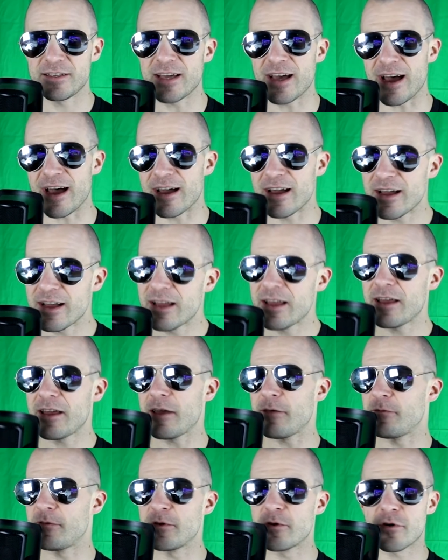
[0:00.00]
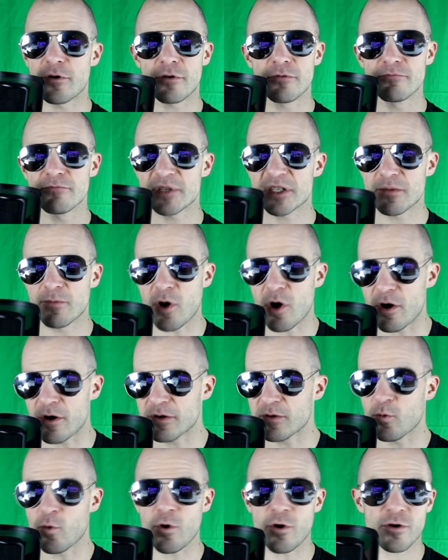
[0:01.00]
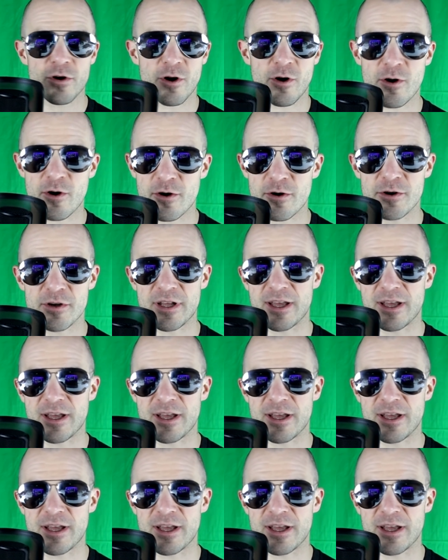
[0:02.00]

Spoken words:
Yeah, if you're smart, work hard,